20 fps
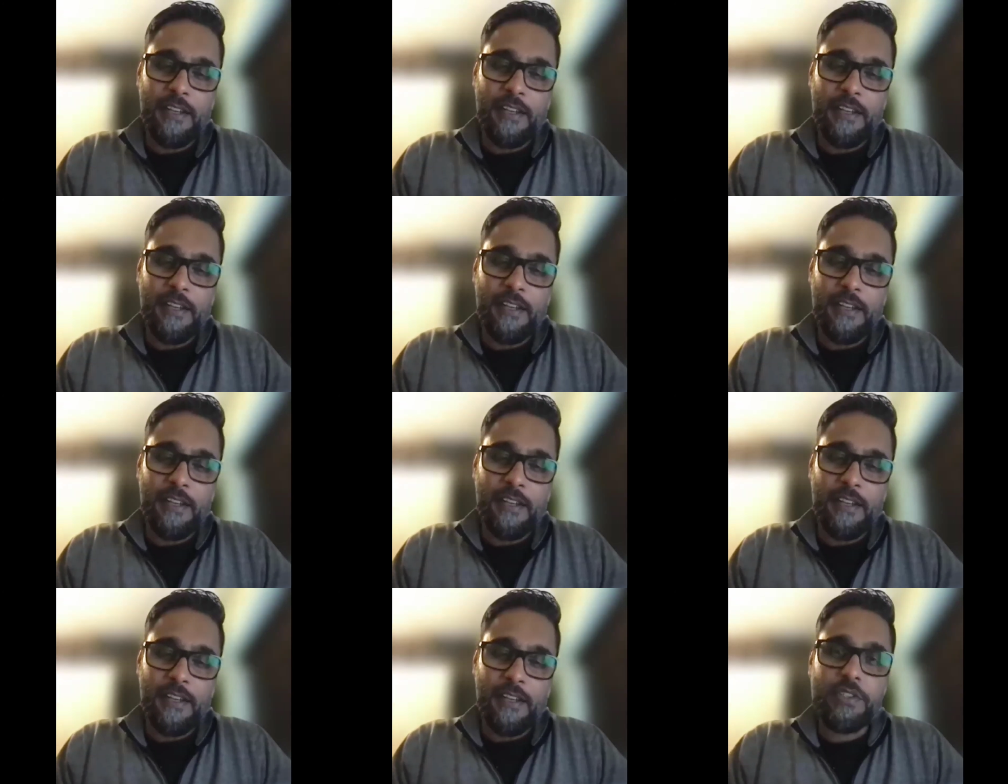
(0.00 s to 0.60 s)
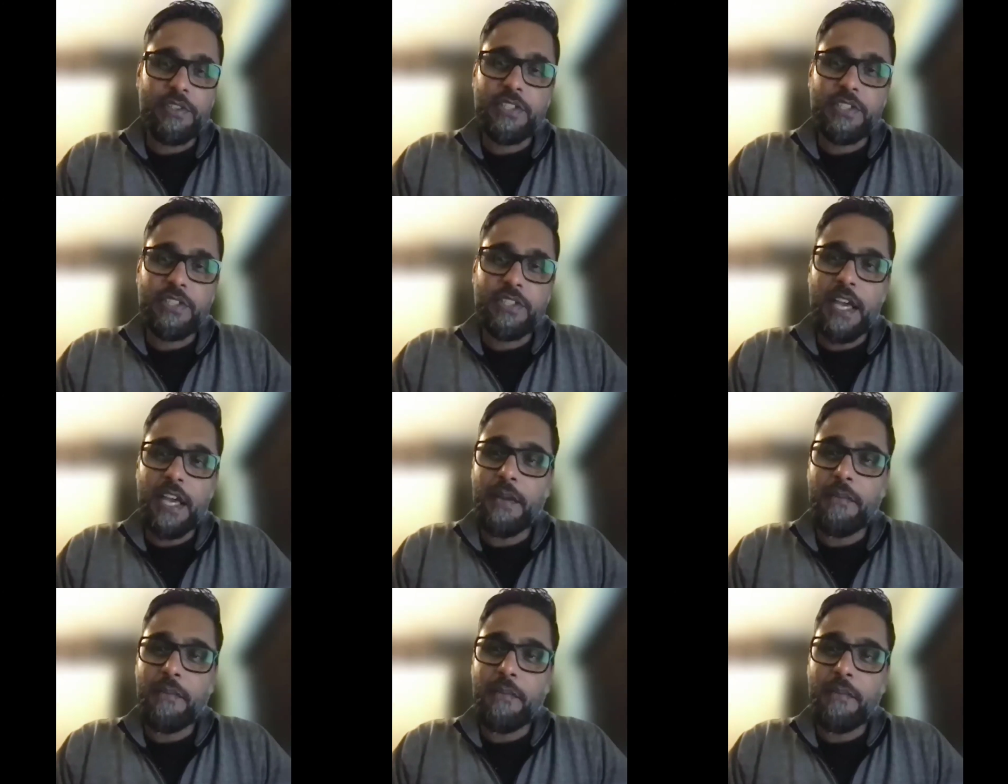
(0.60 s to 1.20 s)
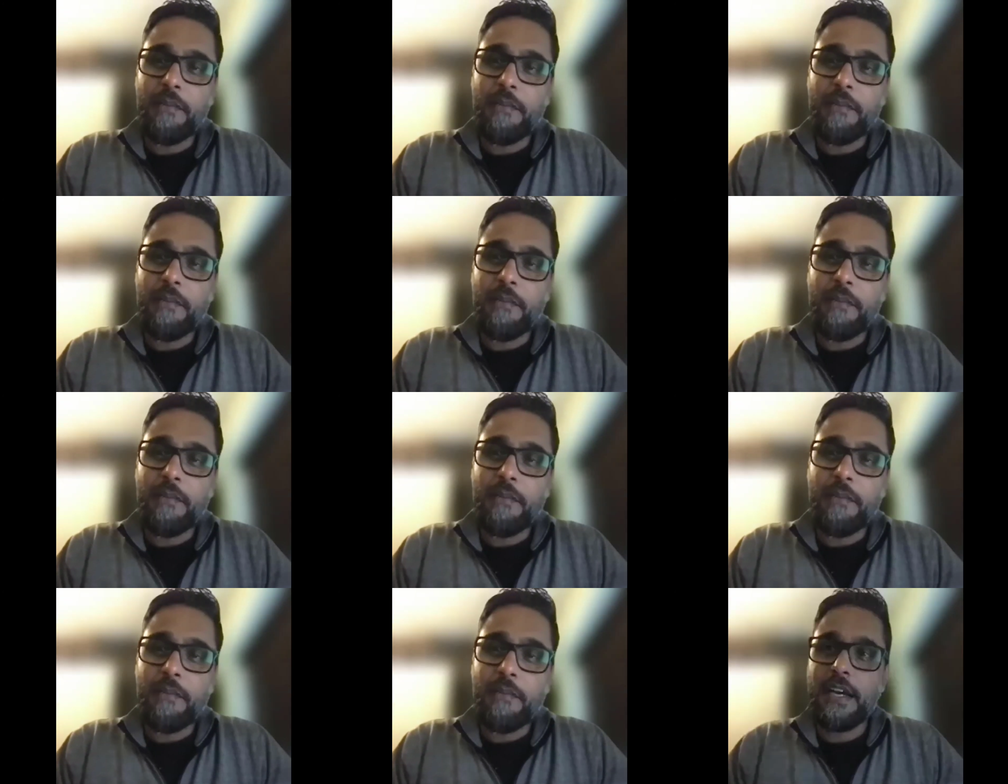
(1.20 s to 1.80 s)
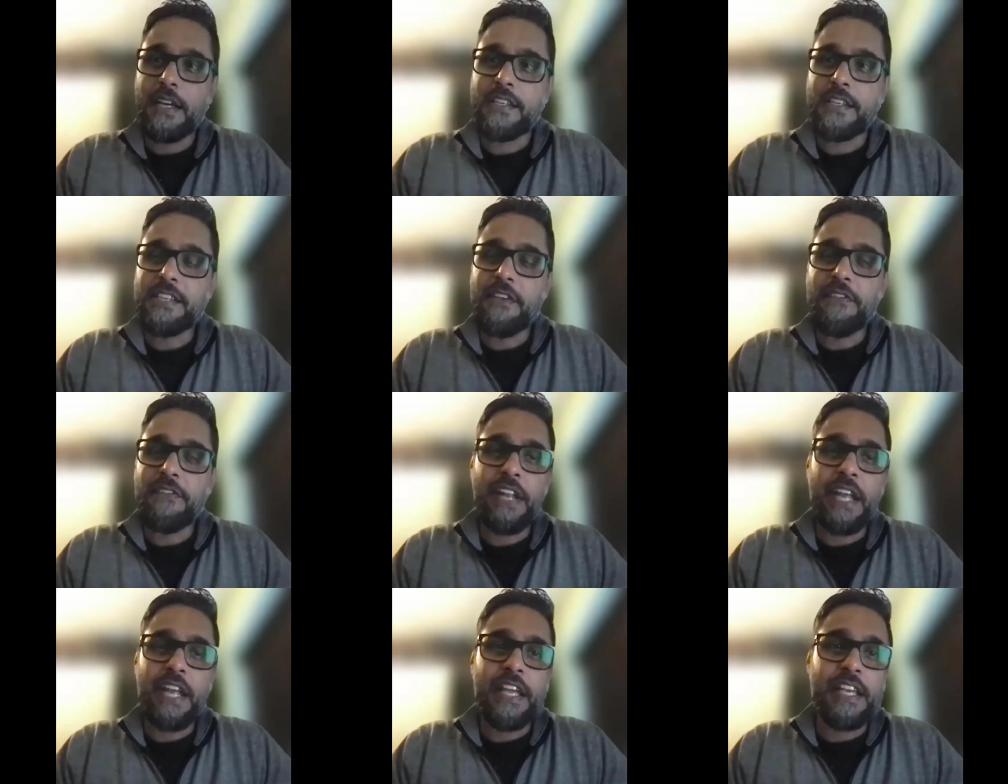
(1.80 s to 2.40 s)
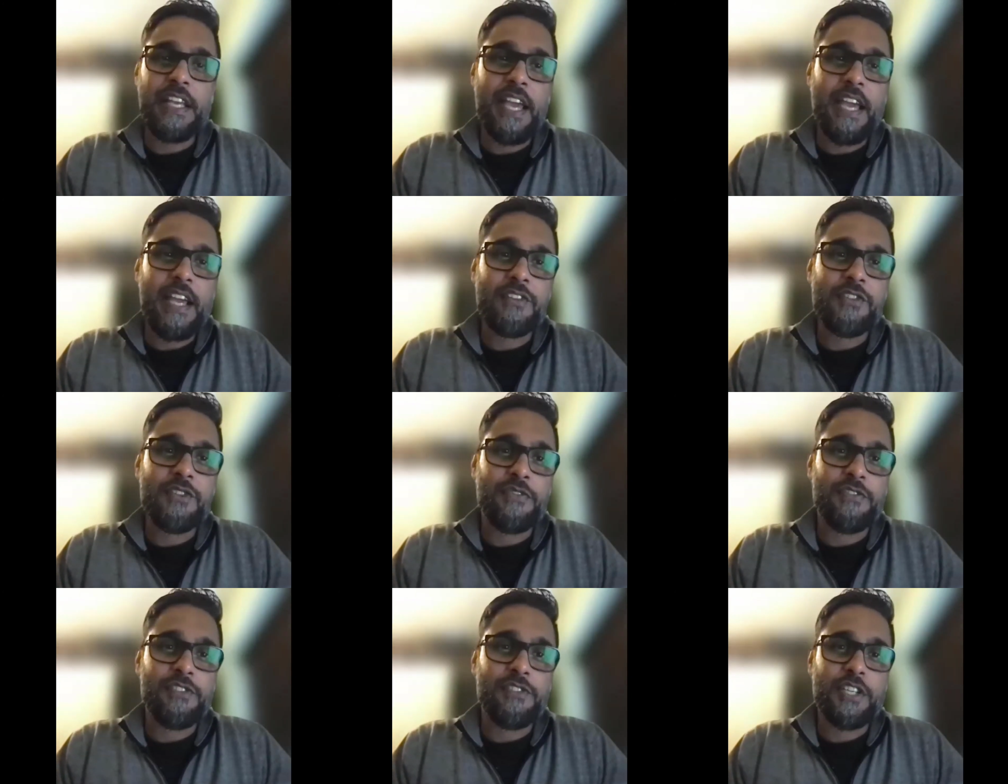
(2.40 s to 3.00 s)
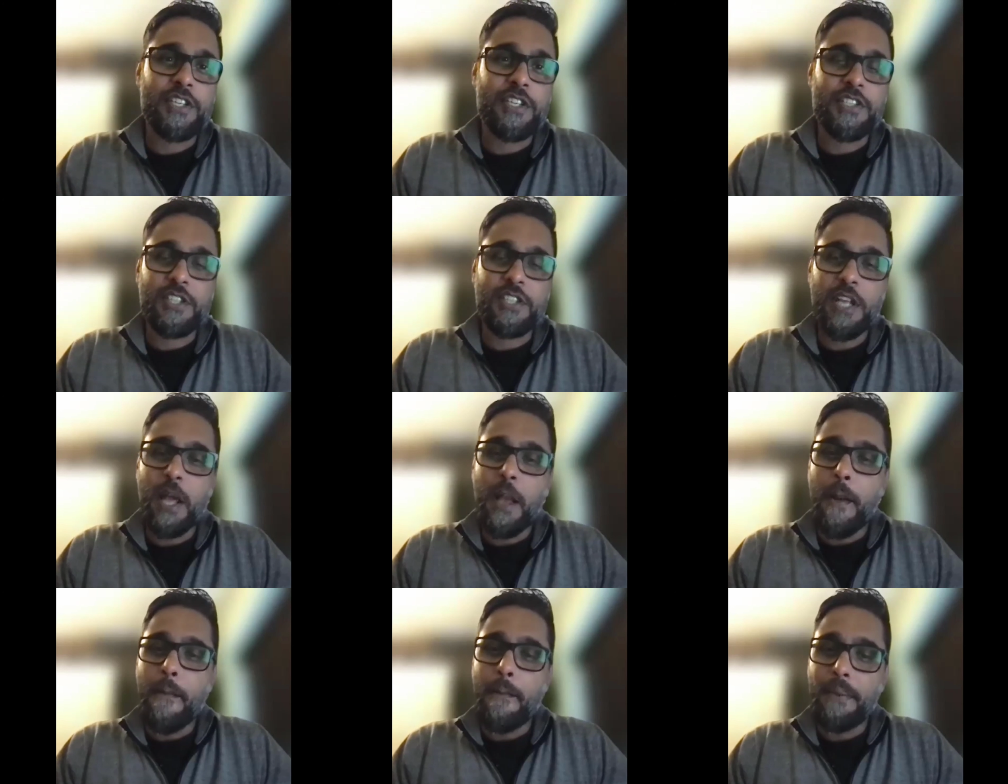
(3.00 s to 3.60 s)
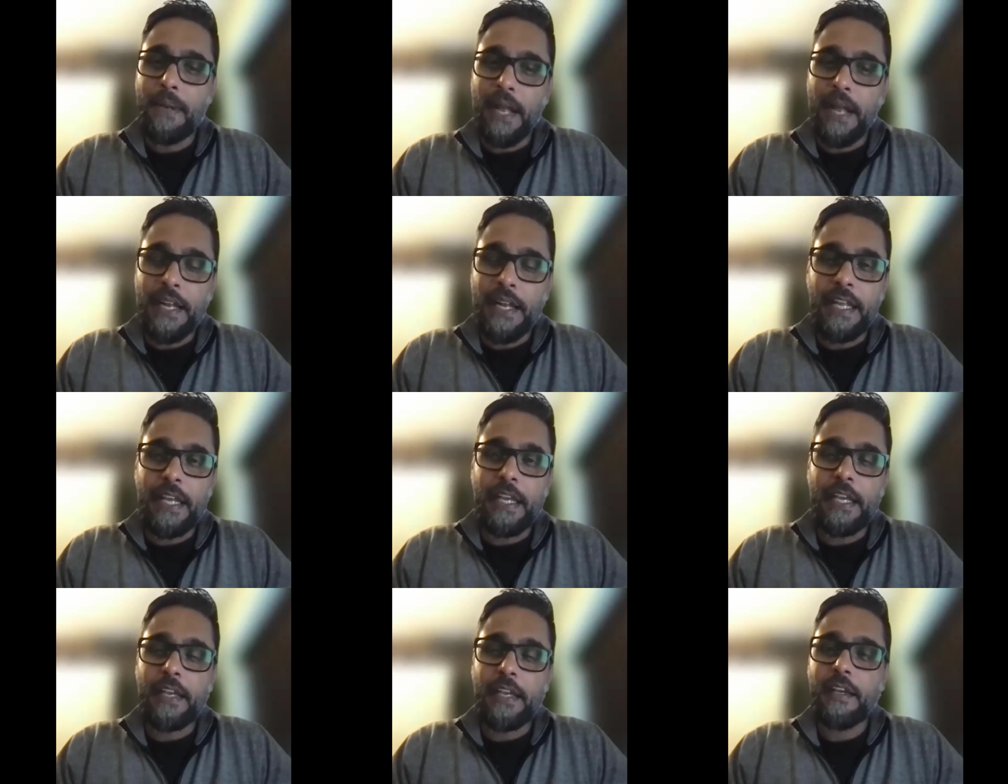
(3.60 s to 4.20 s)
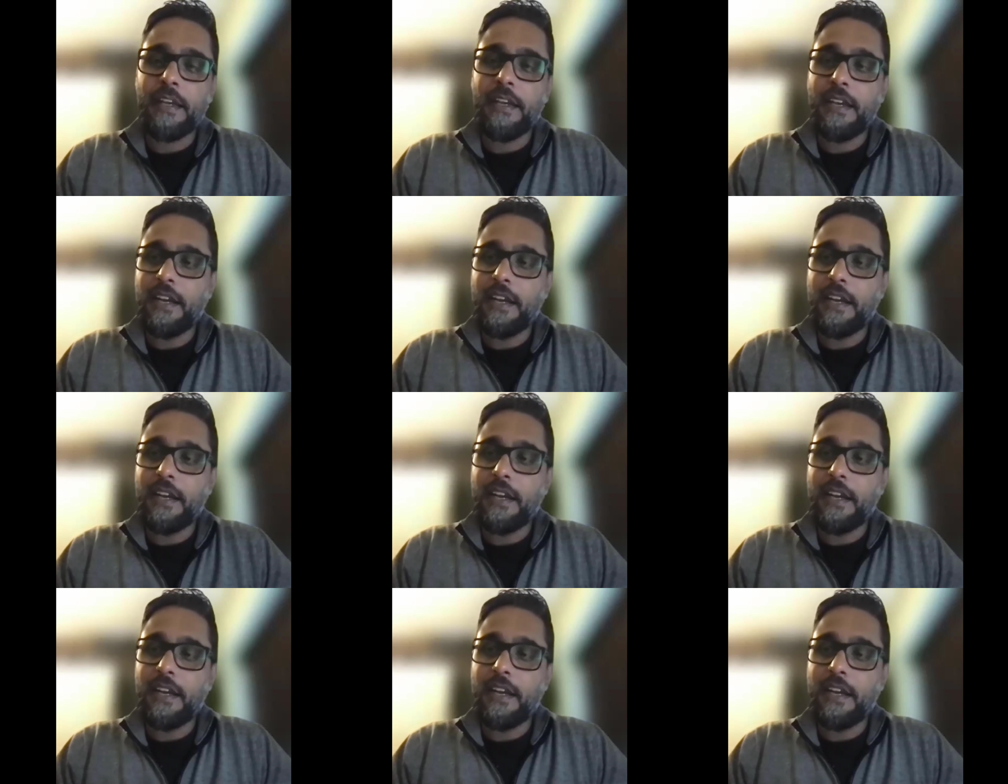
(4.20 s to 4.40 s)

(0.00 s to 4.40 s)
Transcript: I would say, maybe 7-8 years of just planning,